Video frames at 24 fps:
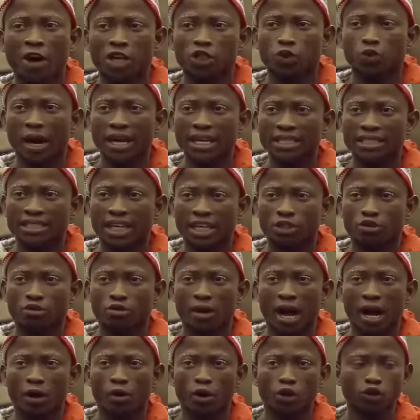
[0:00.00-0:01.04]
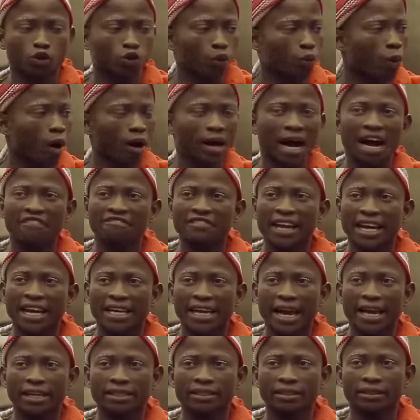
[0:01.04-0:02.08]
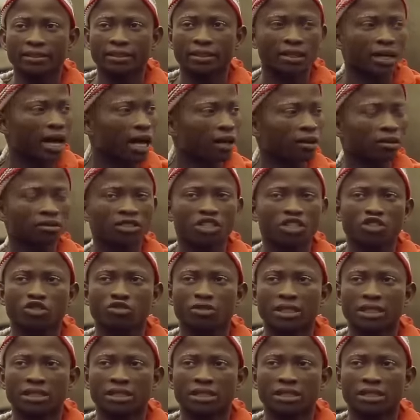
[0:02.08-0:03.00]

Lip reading: one is that you are going to walk half naked along the street.